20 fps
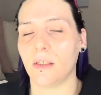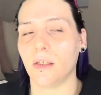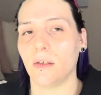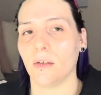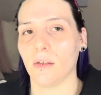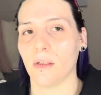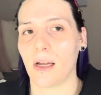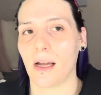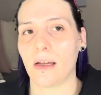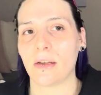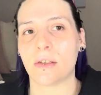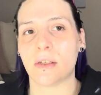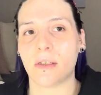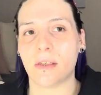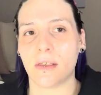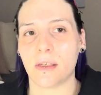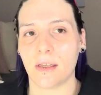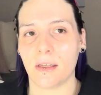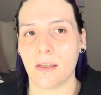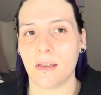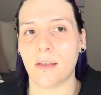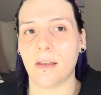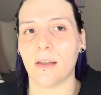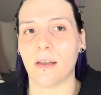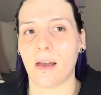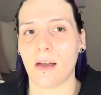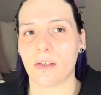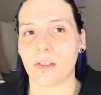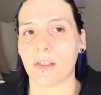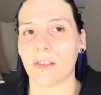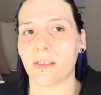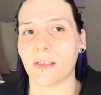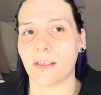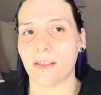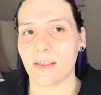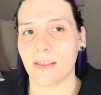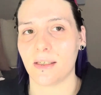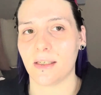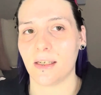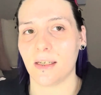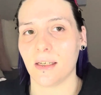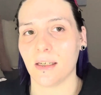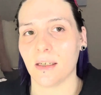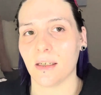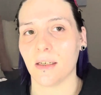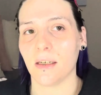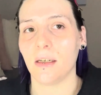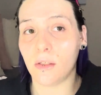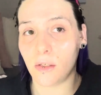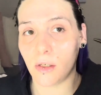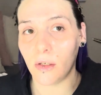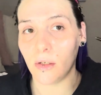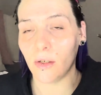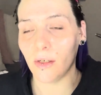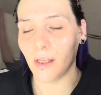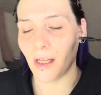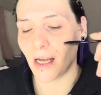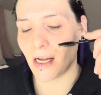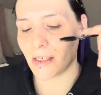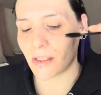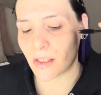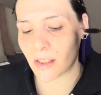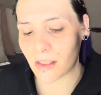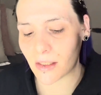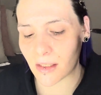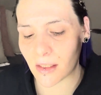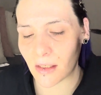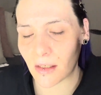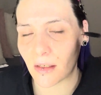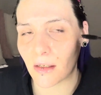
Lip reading: your lashes and then the lashes can stick to your lashes.